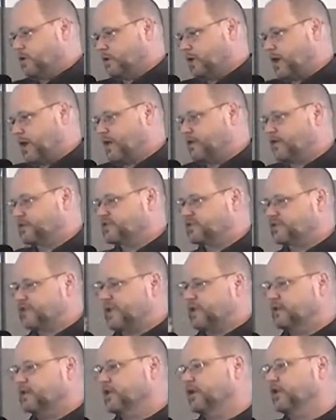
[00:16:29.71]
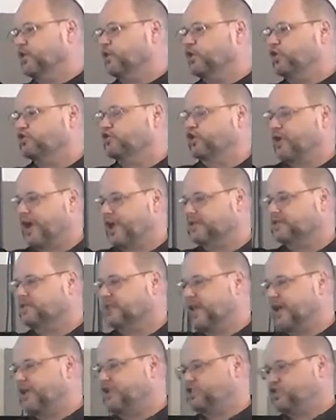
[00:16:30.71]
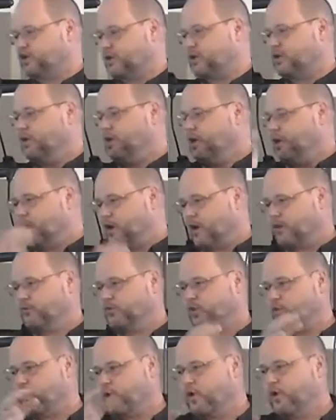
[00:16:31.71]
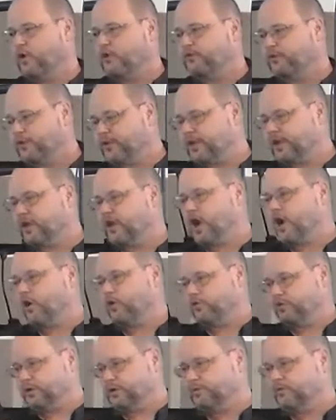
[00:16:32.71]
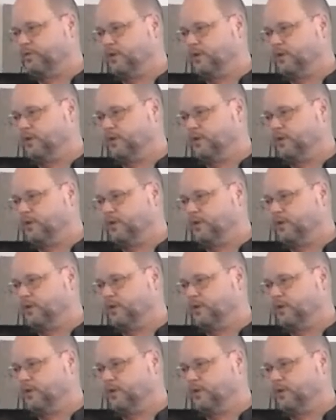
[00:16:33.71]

Okay, this is a literal translation of the word for the goat.